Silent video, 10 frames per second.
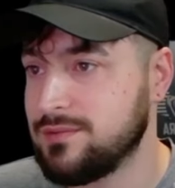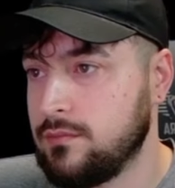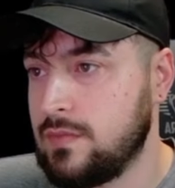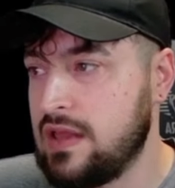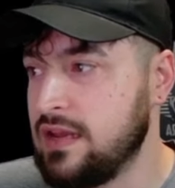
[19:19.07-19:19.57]

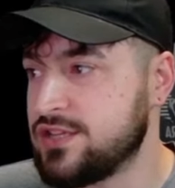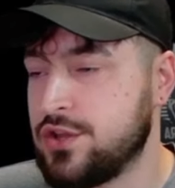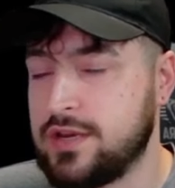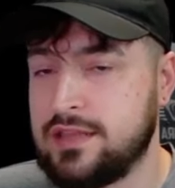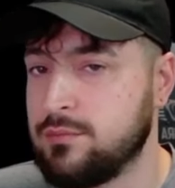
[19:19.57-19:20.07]
unless you
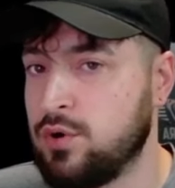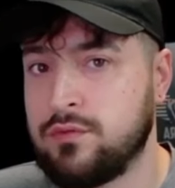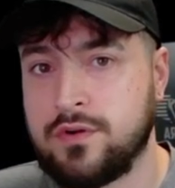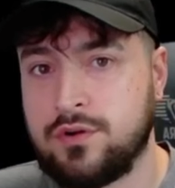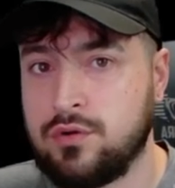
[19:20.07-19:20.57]
can hit them
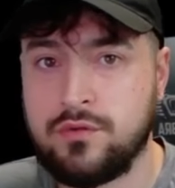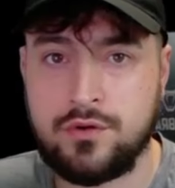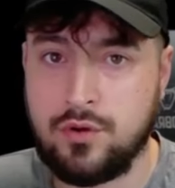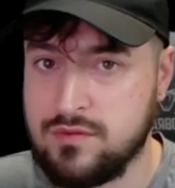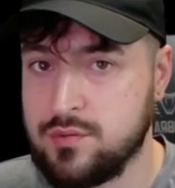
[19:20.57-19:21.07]
over and over
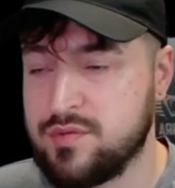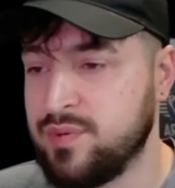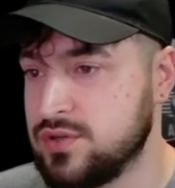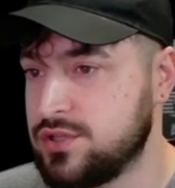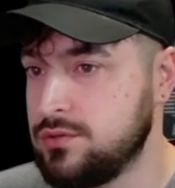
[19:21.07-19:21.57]
and over with
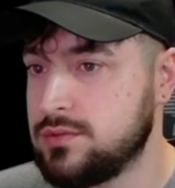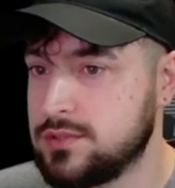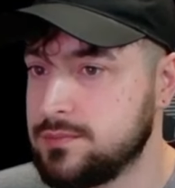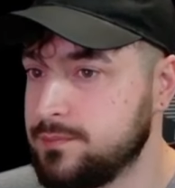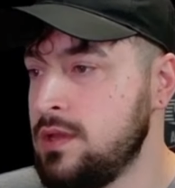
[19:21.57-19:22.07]

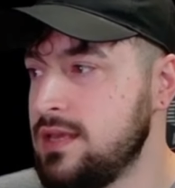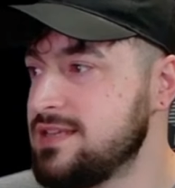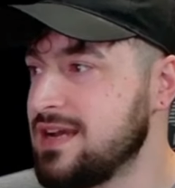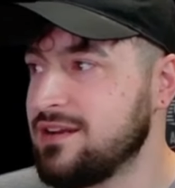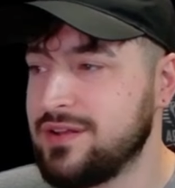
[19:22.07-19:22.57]
pursuits. He's
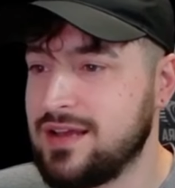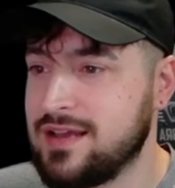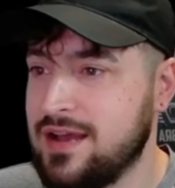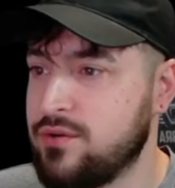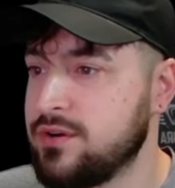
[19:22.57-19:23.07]
kind of like a
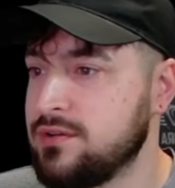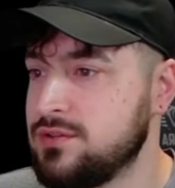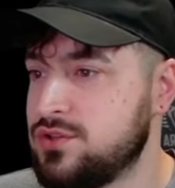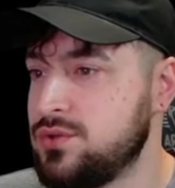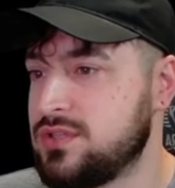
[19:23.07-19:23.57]
counter
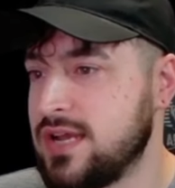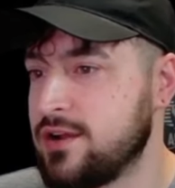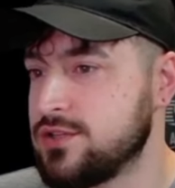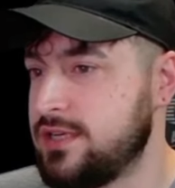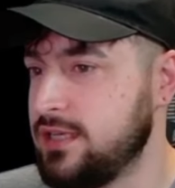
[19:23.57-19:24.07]
to
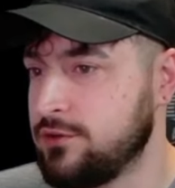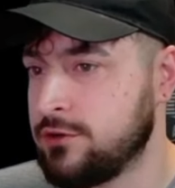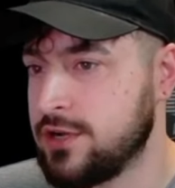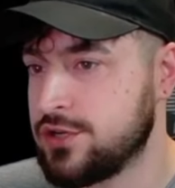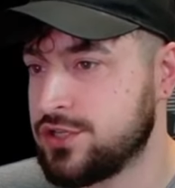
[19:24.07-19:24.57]
Tiger's healing
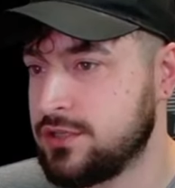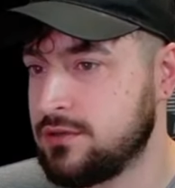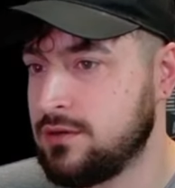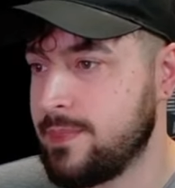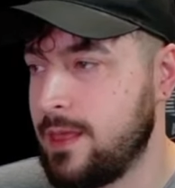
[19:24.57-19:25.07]

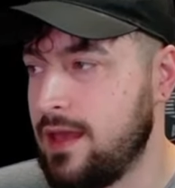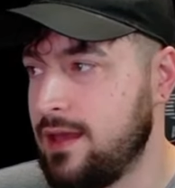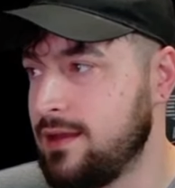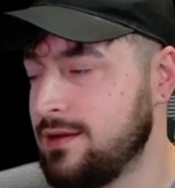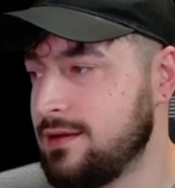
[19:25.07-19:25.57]
reduction,
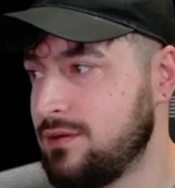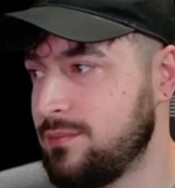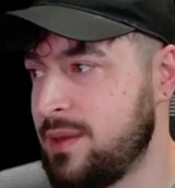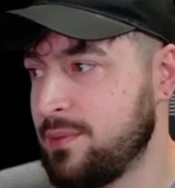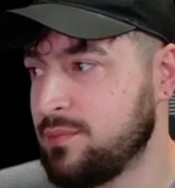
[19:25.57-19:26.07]
and
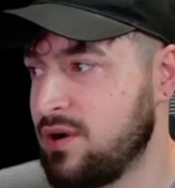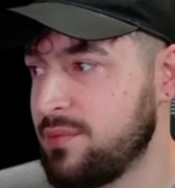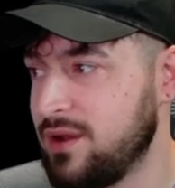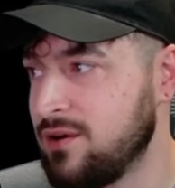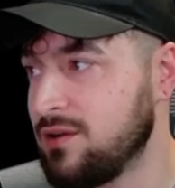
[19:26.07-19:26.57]
people
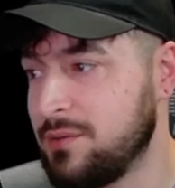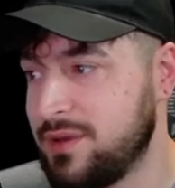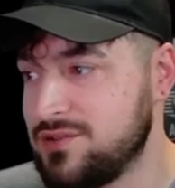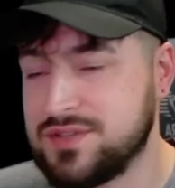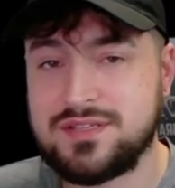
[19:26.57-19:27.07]
probably aren't going to be
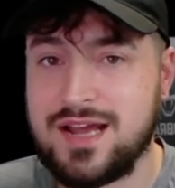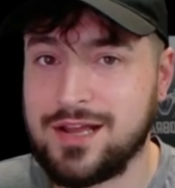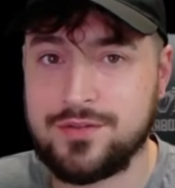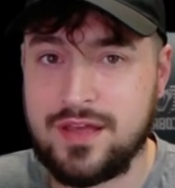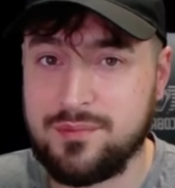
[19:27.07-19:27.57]
using
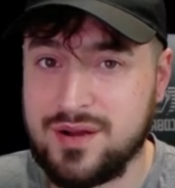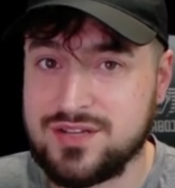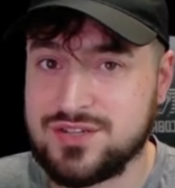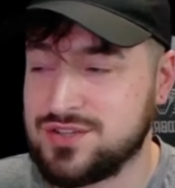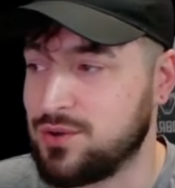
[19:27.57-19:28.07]
Tiger that
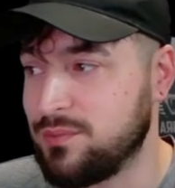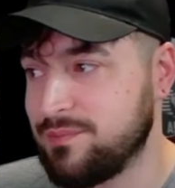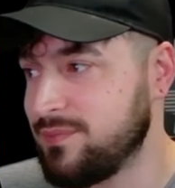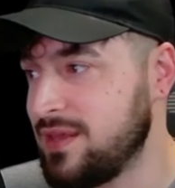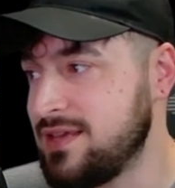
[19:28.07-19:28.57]
much, so
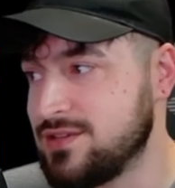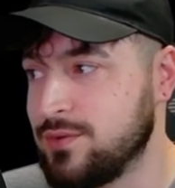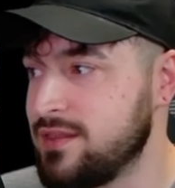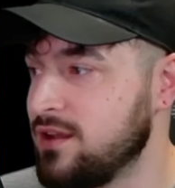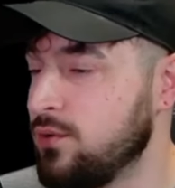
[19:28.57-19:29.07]
he's
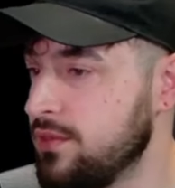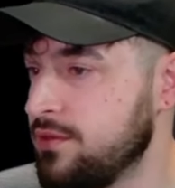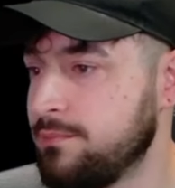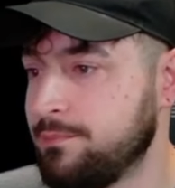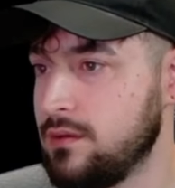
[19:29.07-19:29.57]
right there with
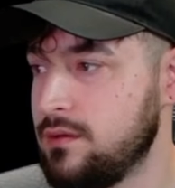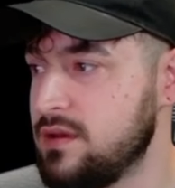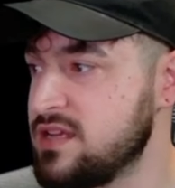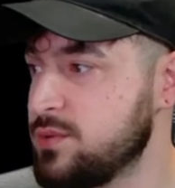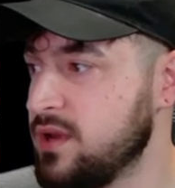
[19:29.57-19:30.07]
him.
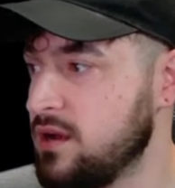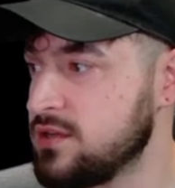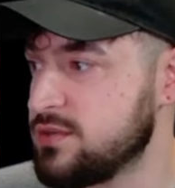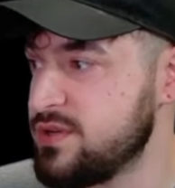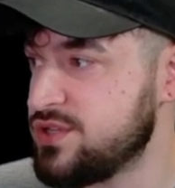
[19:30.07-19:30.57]
Next, we got
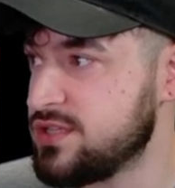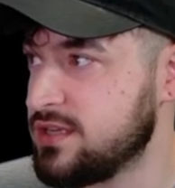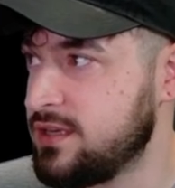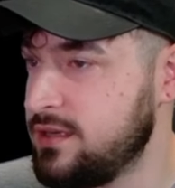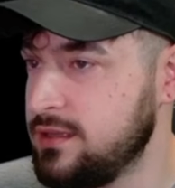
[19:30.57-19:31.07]
Auspicious
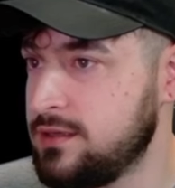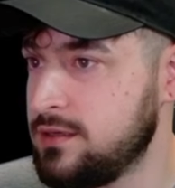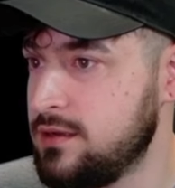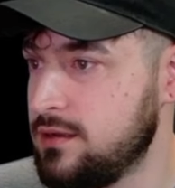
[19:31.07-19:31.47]
Killing